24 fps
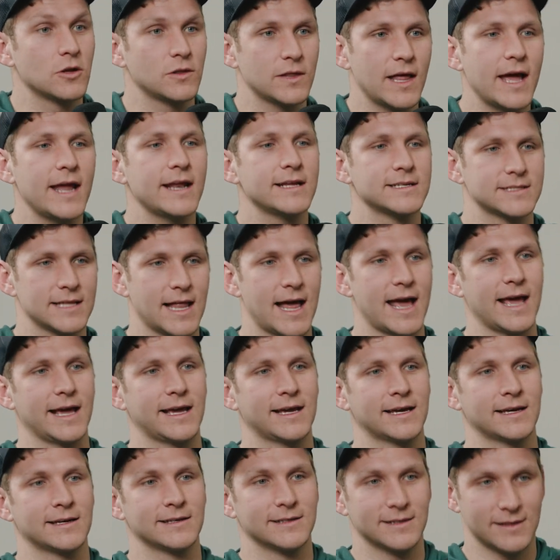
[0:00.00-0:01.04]
lead is
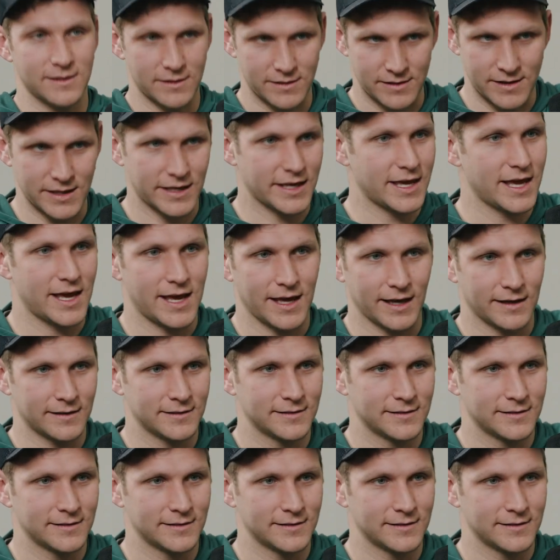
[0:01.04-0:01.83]
like the king.